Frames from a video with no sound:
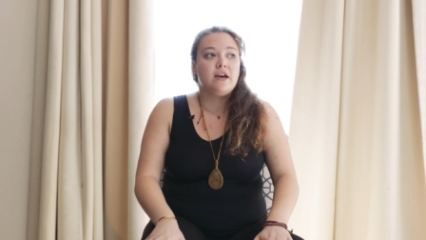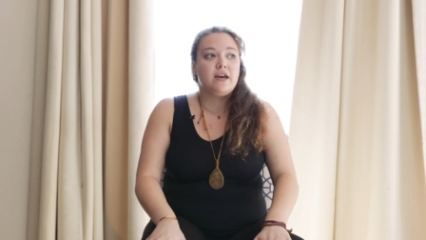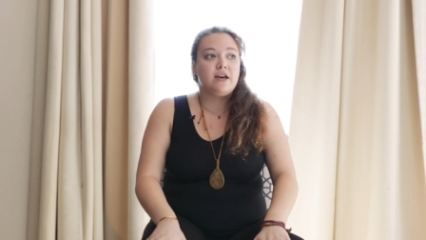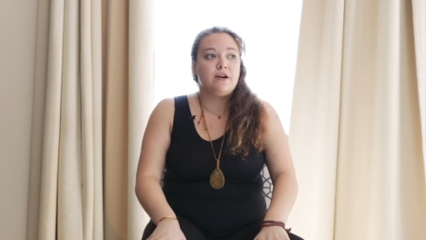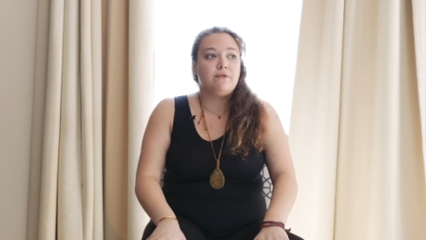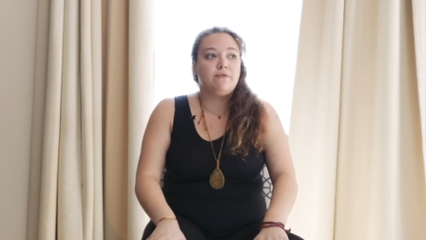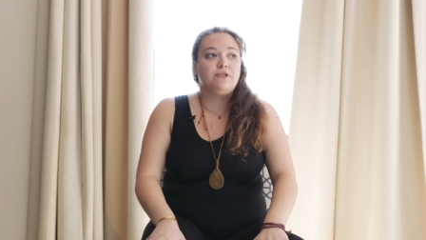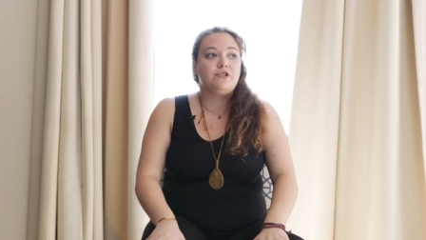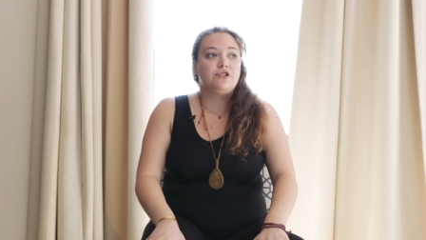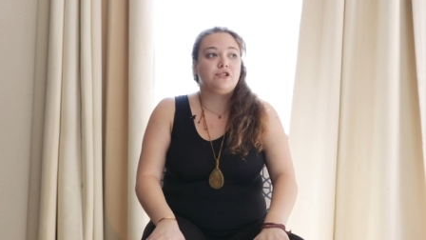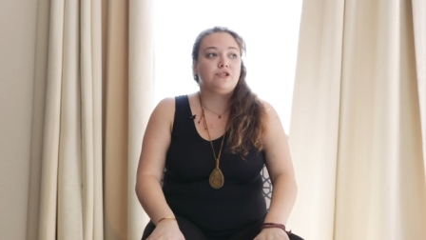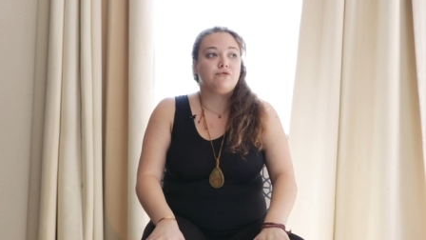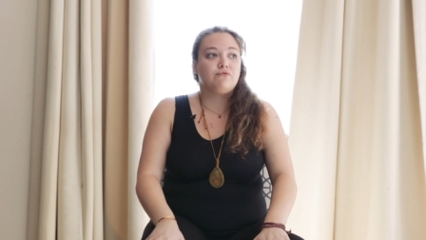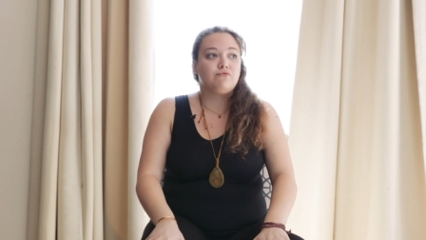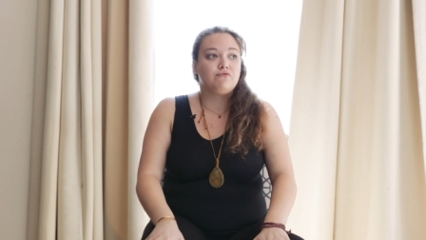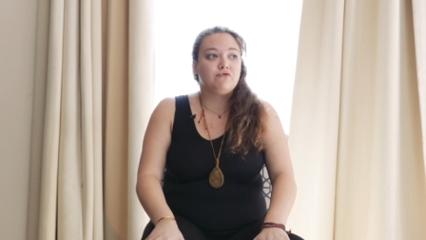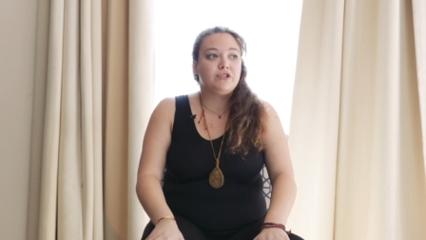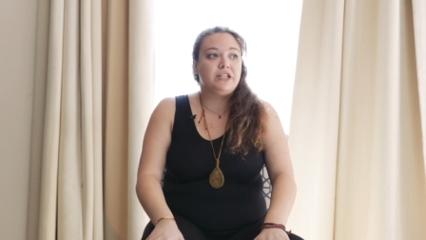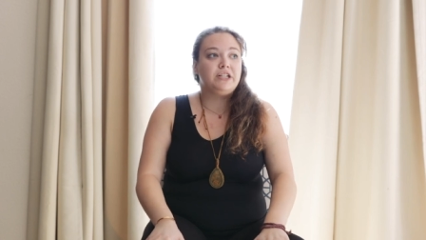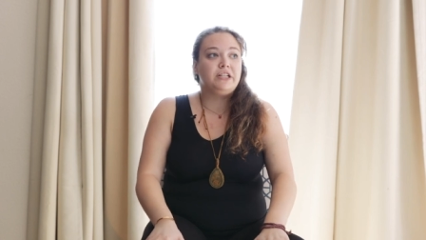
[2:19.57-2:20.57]
it was just
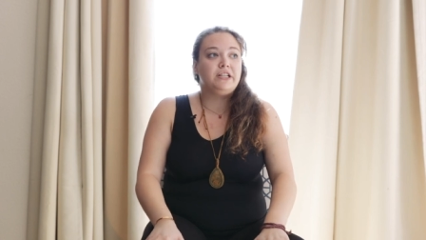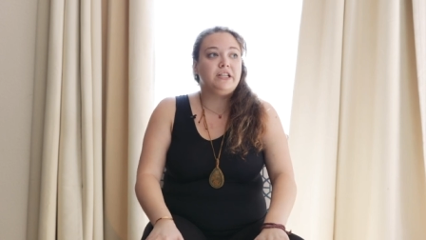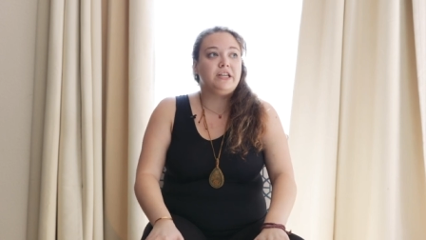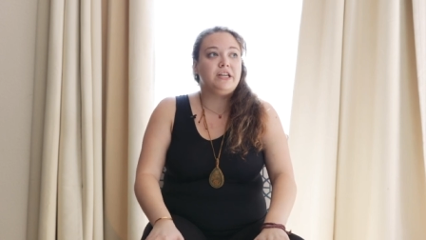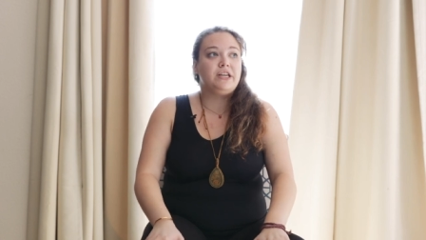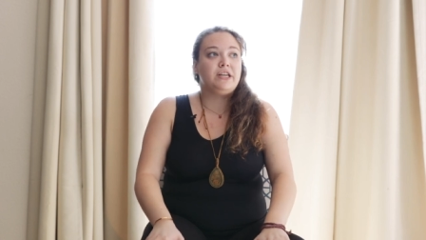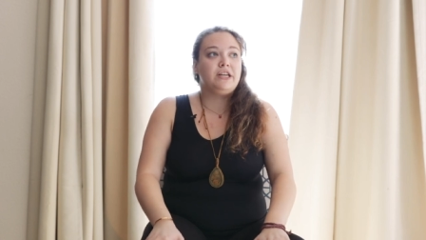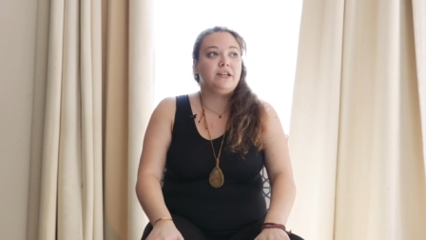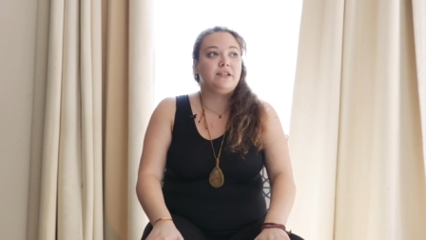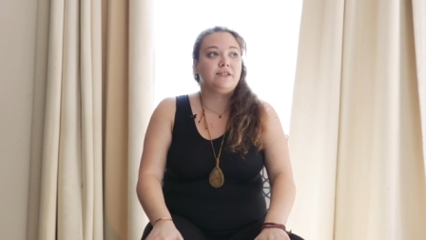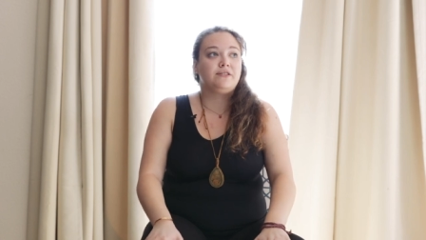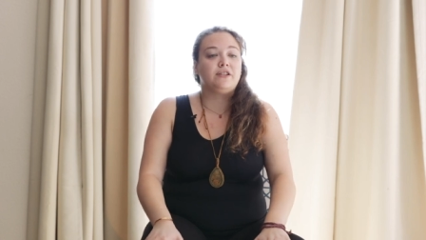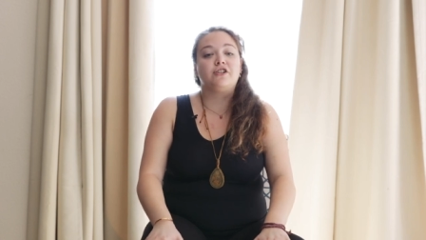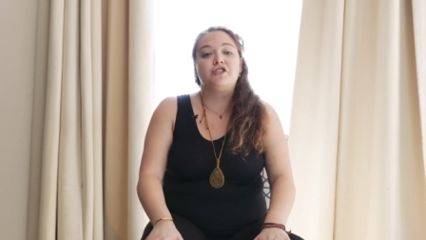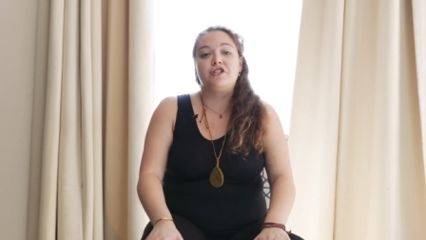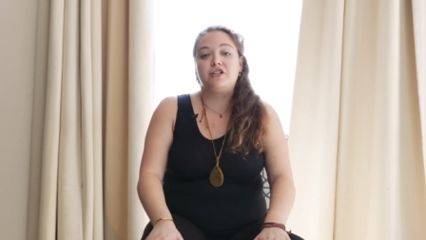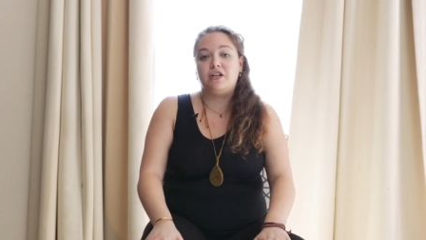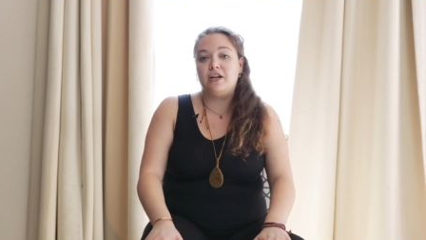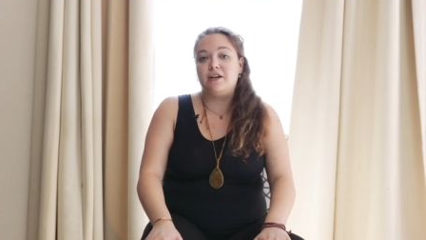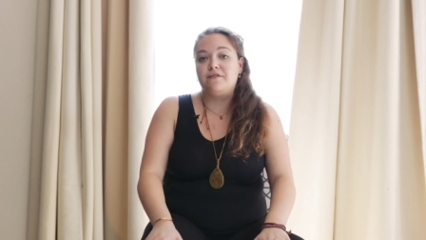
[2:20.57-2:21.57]
really
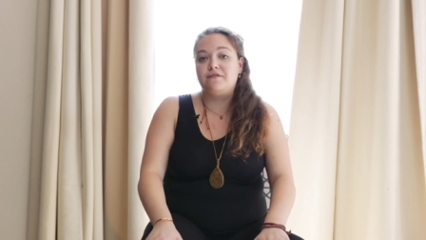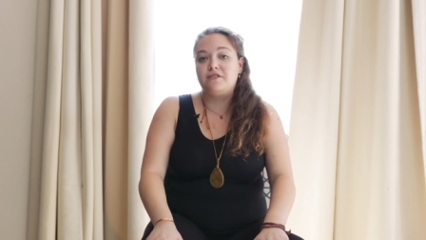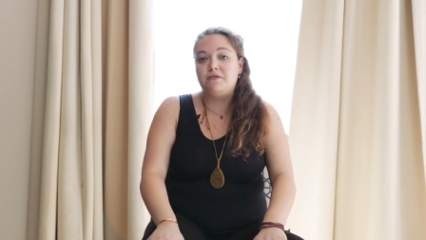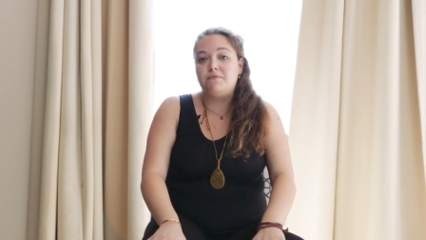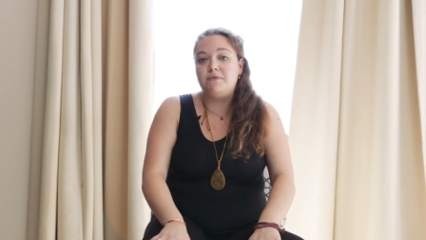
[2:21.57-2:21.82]
such a gift